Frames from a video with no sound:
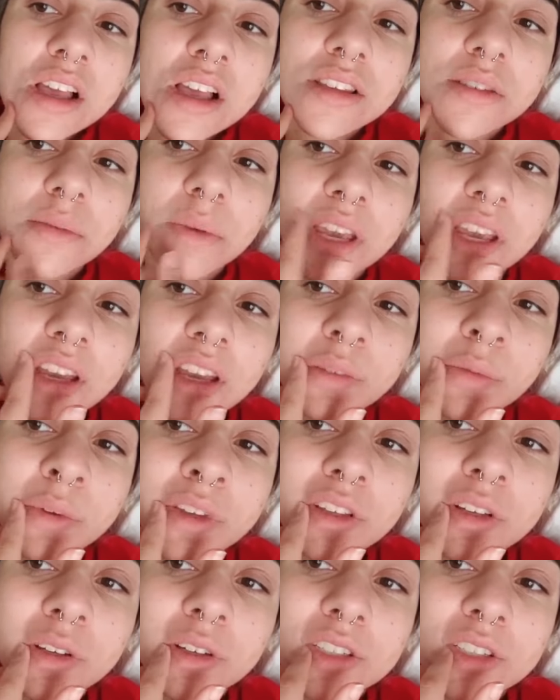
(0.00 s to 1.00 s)
So my eczema
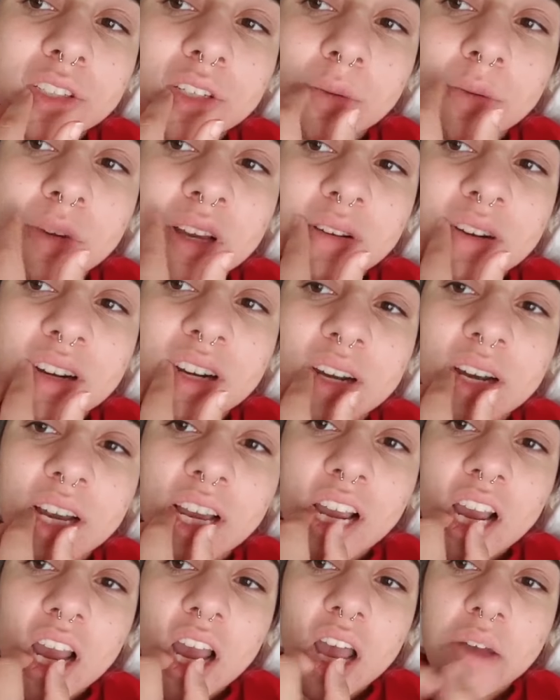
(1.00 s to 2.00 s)
is always so bad when I
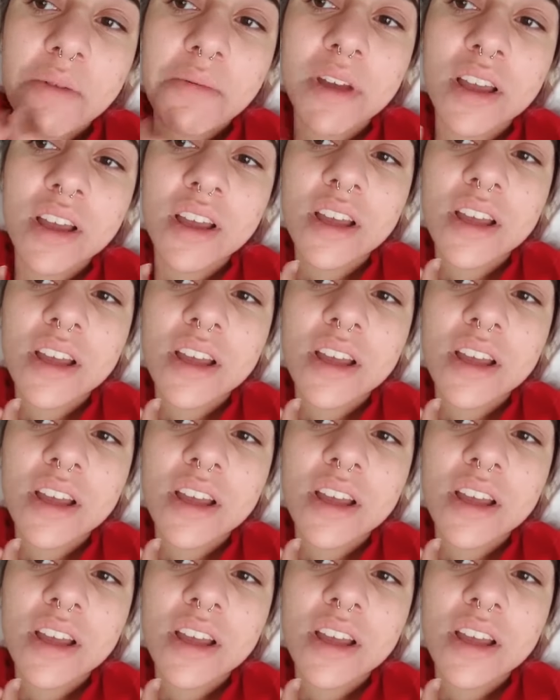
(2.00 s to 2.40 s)
wake up.